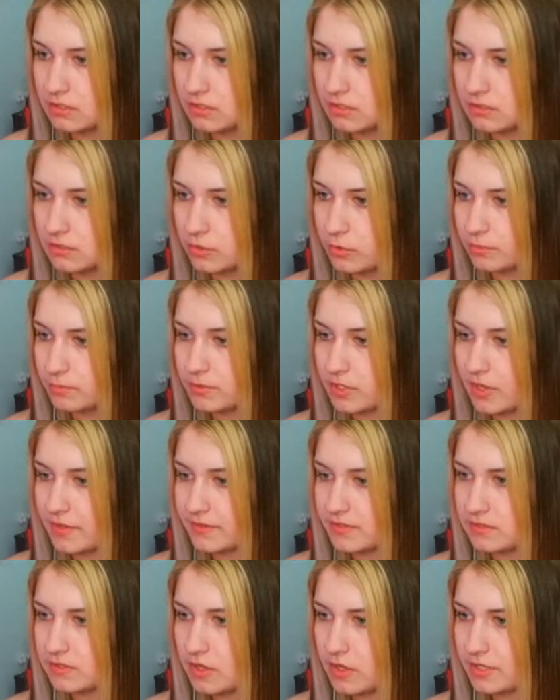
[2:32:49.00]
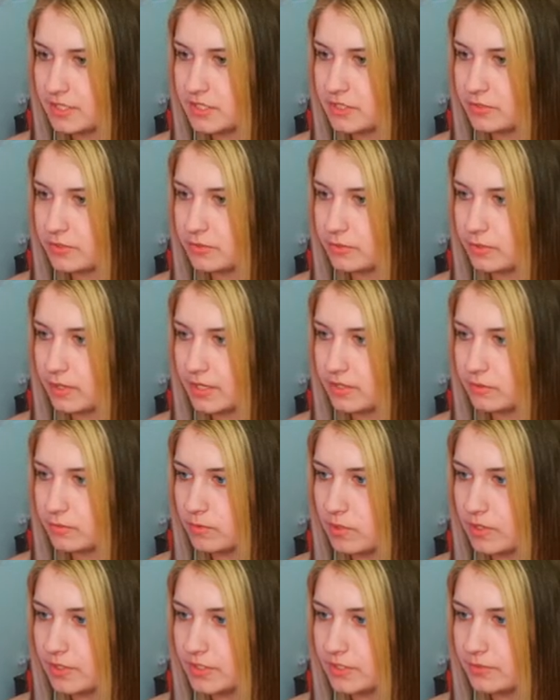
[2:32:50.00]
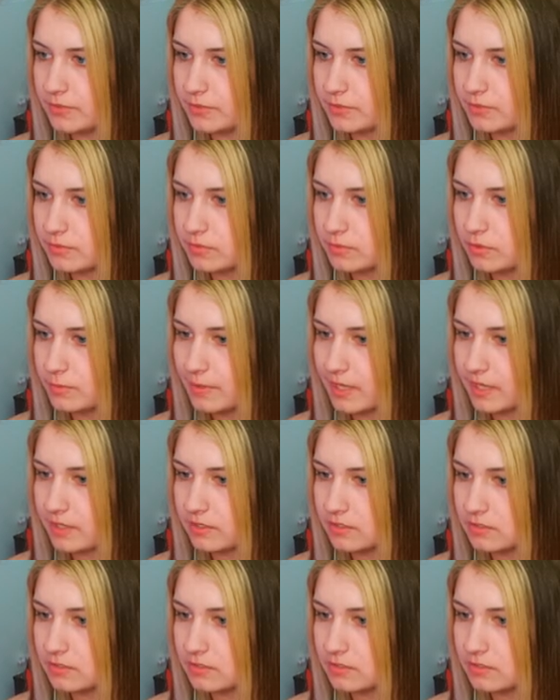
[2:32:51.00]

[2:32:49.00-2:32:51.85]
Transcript: Nope, not, not you. I don't want you. Go back.